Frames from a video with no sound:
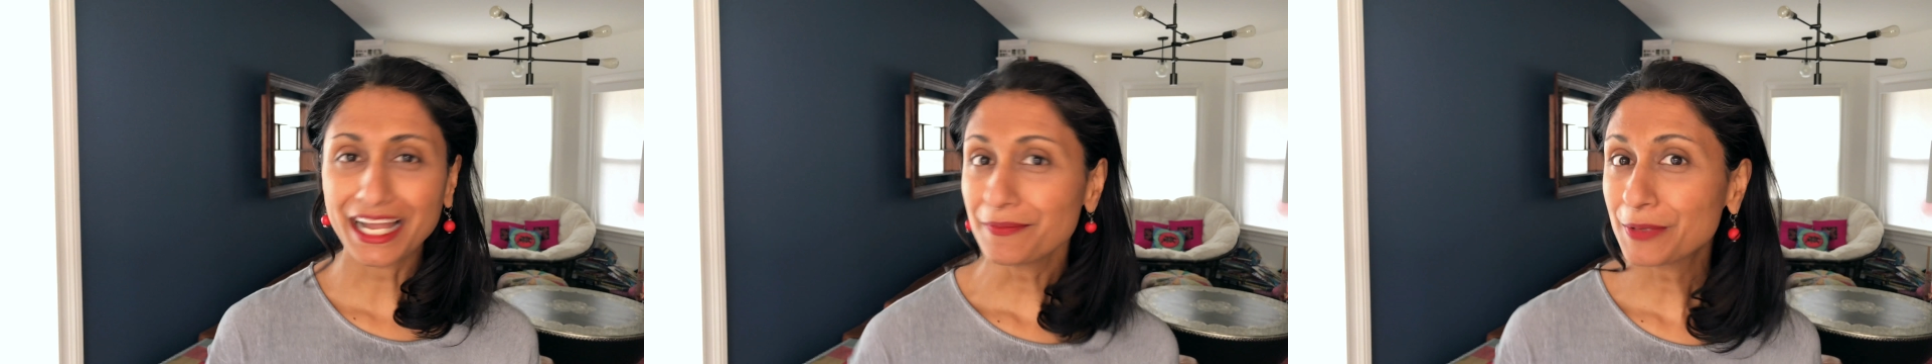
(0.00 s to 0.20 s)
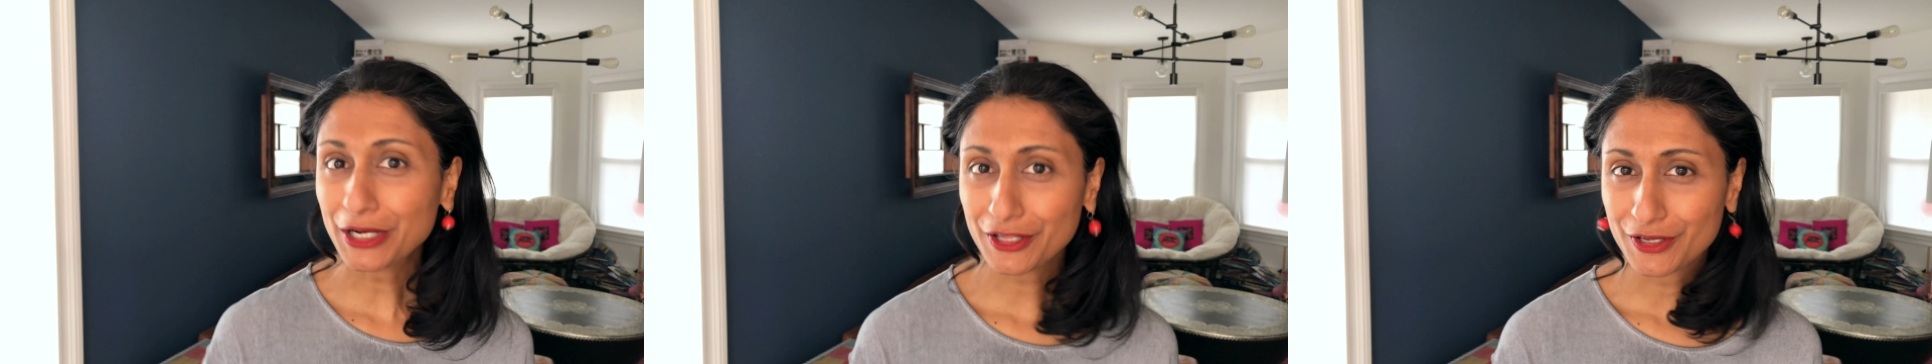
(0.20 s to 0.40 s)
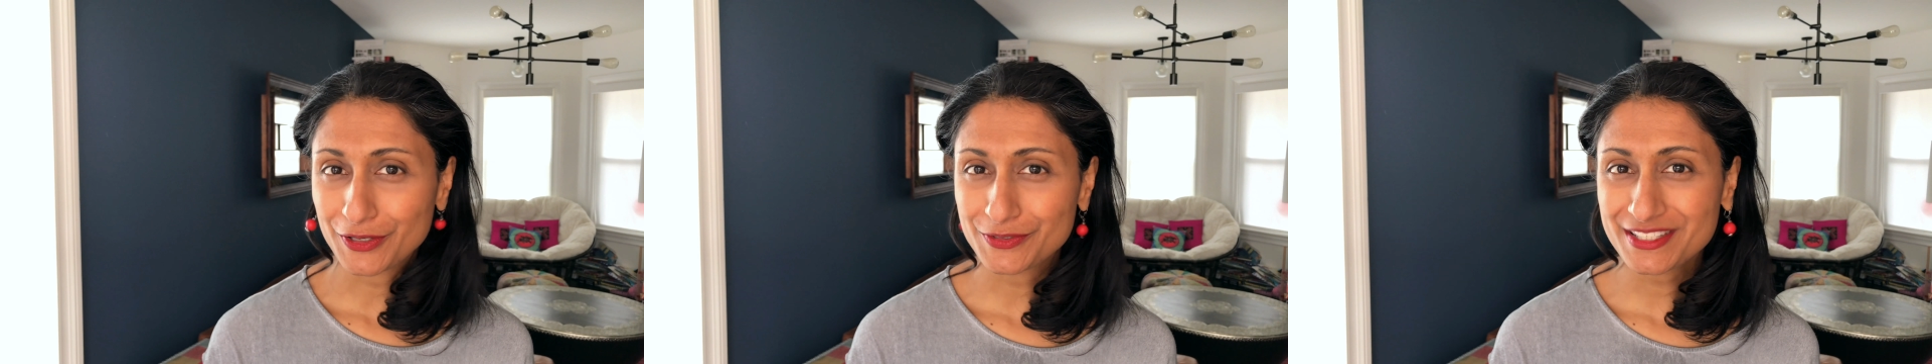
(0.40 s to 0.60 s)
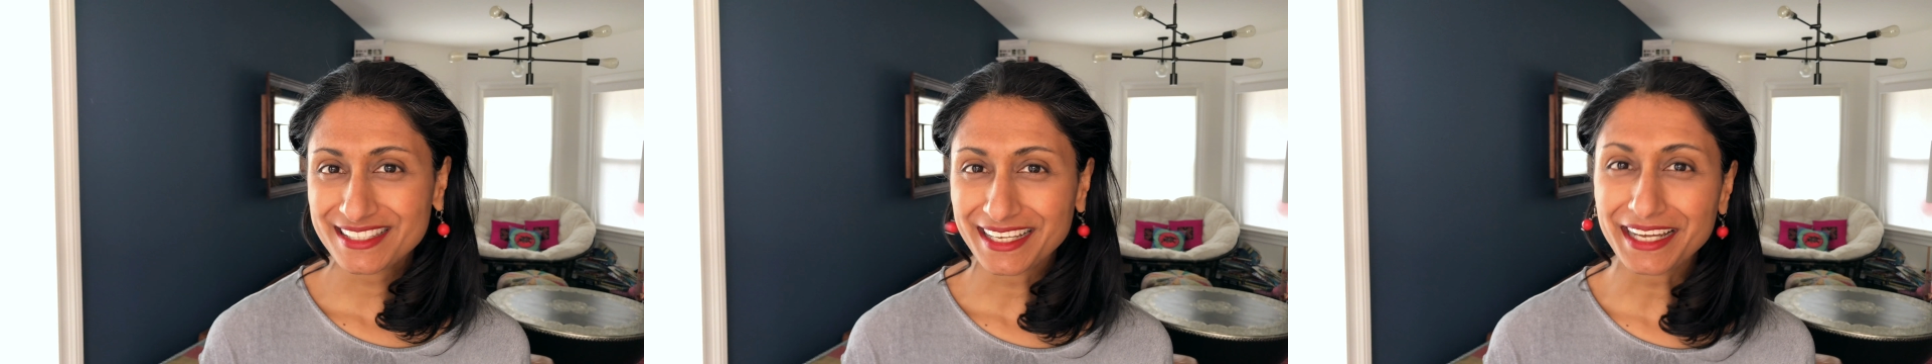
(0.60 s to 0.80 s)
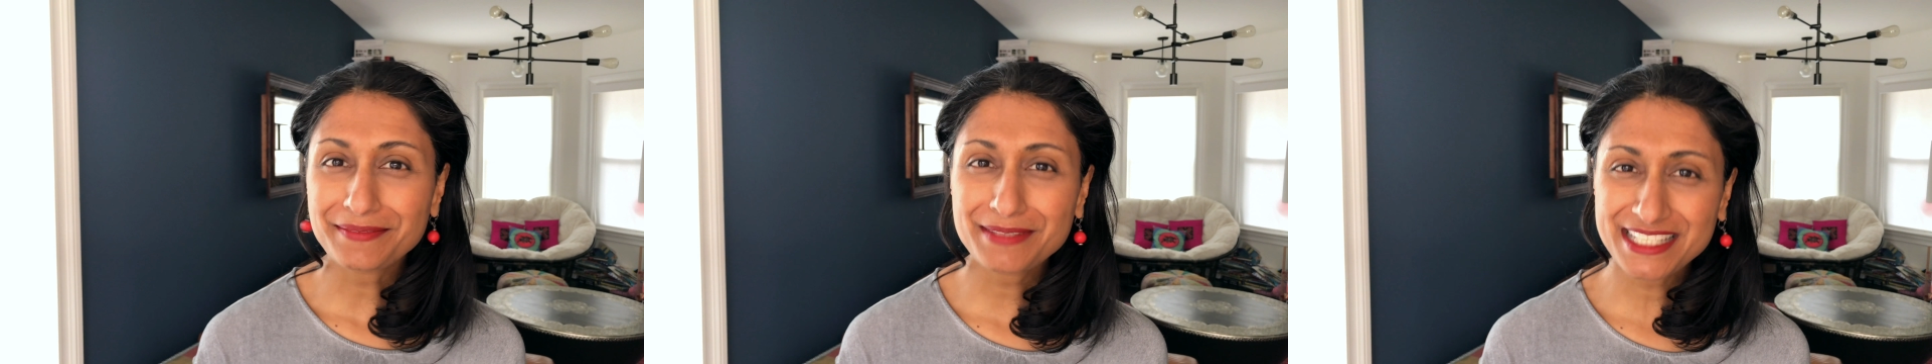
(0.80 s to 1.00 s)
Hi party hosts,
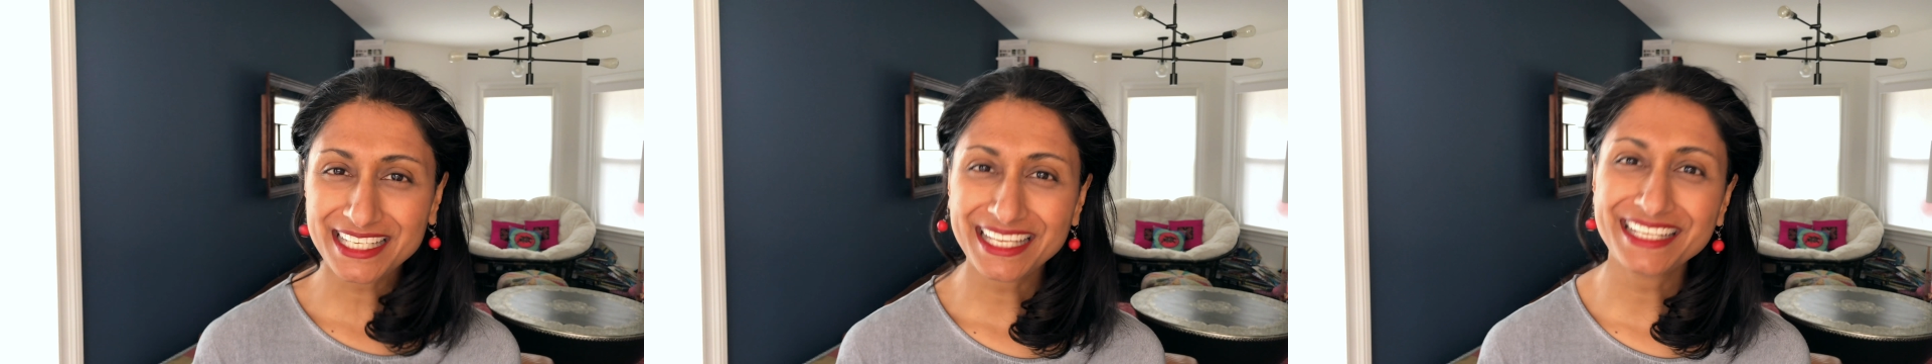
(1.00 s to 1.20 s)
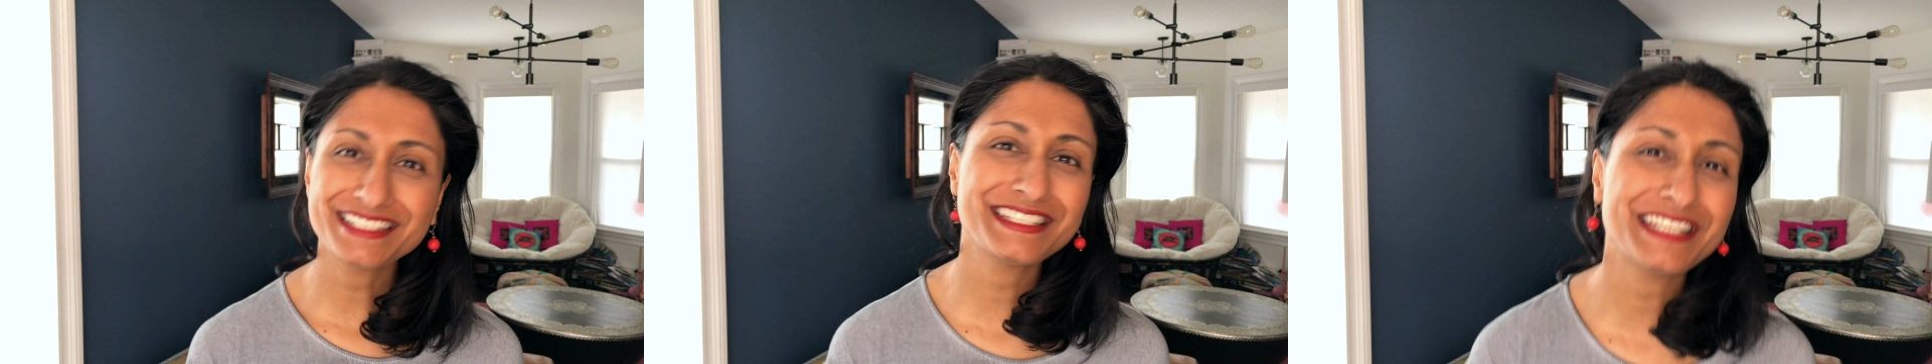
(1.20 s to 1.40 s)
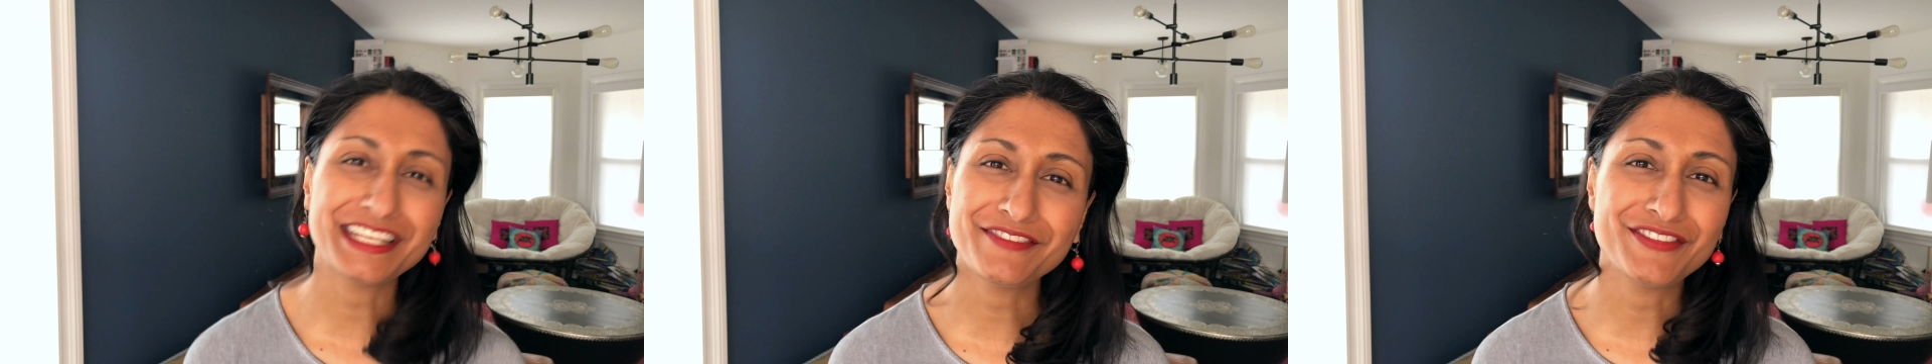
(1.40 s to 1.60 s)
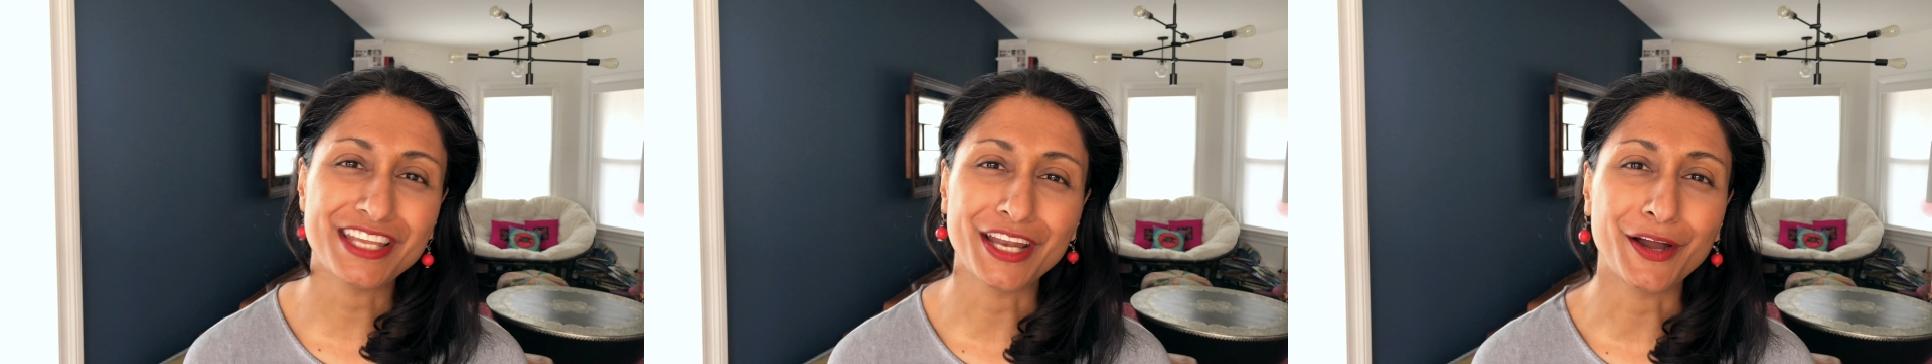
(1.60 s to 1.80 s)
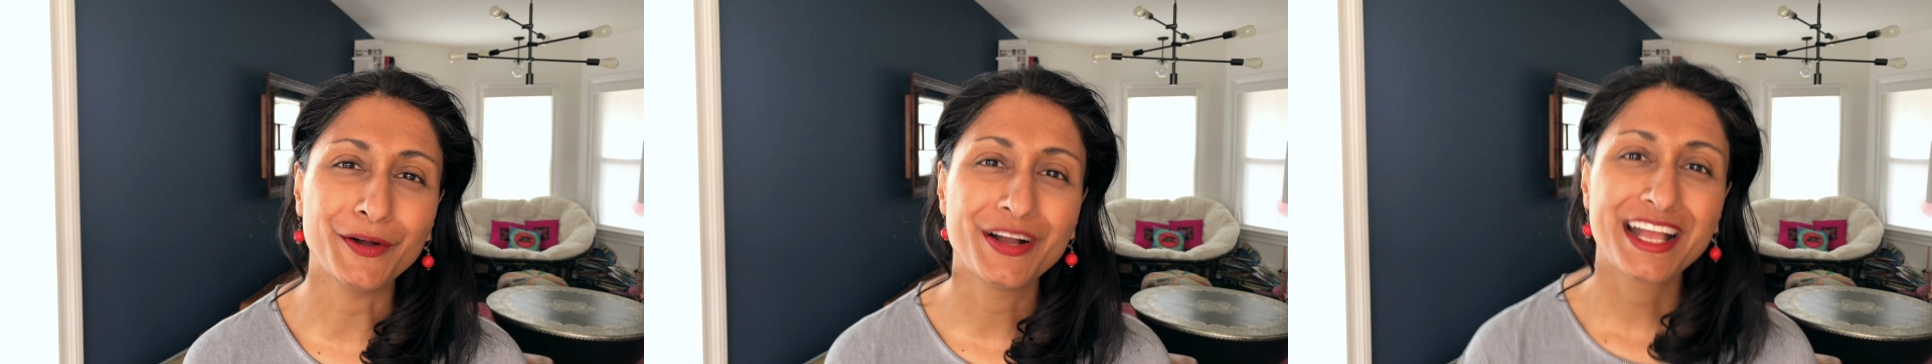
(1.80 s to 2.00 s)
I'm Dini at Dini
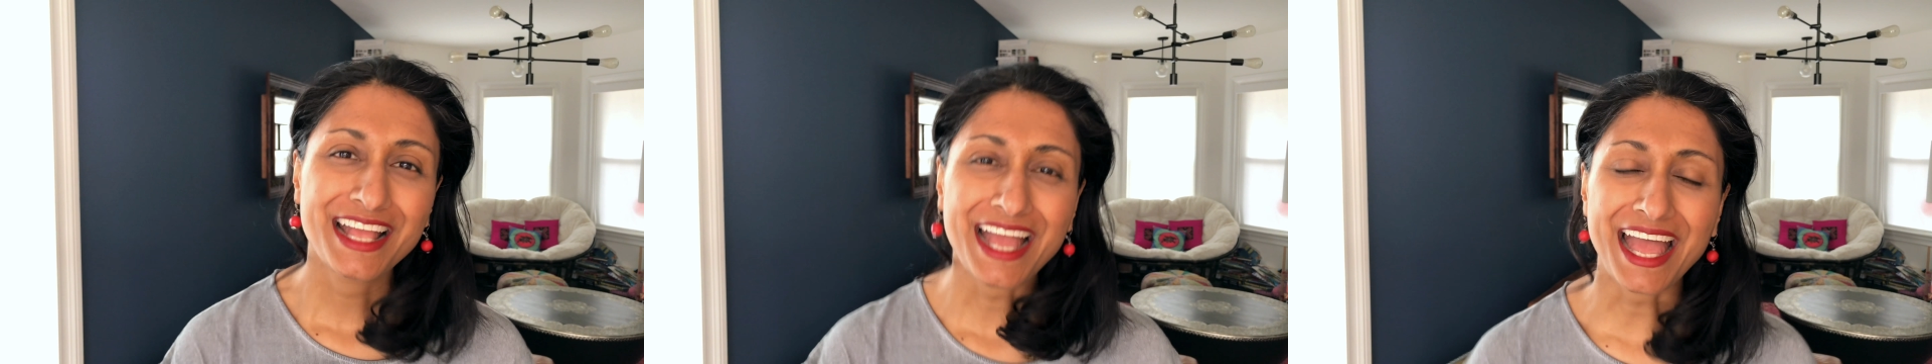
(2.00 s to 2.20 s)
Vino,